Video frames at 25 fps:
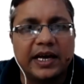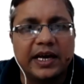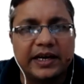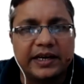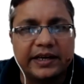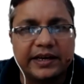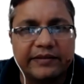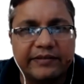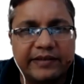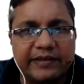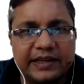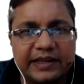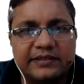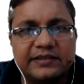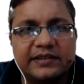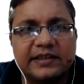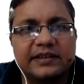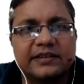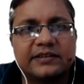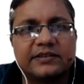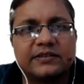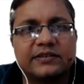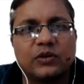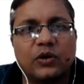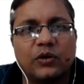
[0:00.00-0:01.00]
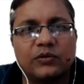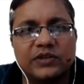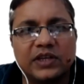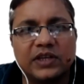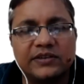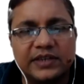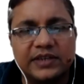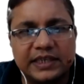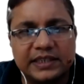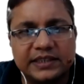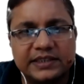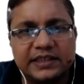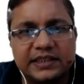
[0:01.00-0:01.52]
grievances of the
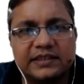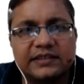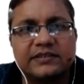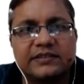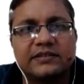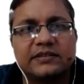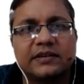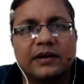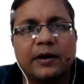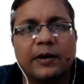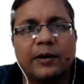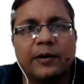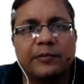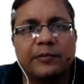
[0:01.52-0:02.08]
citizens